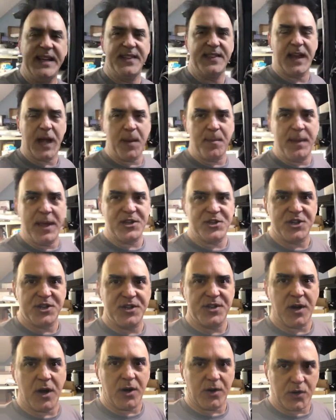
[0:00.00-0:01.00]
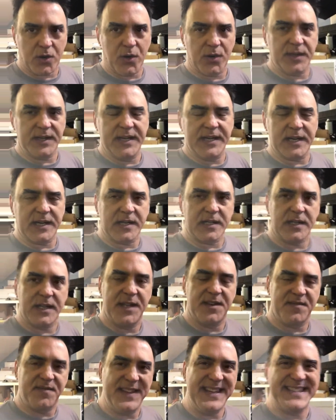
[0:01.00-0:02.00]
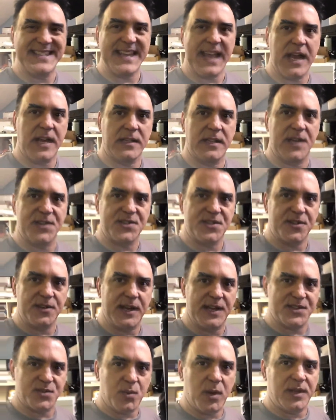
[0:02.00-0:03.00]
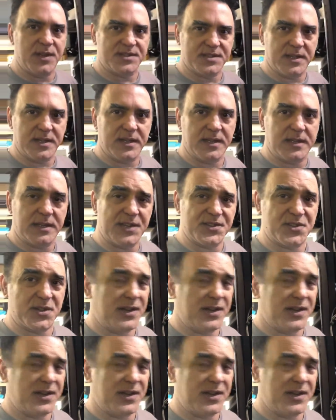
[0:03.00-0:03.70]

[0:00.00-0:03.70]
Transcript: that I mentioned are currently in a, in a vSAN cluster, as well as a cluster.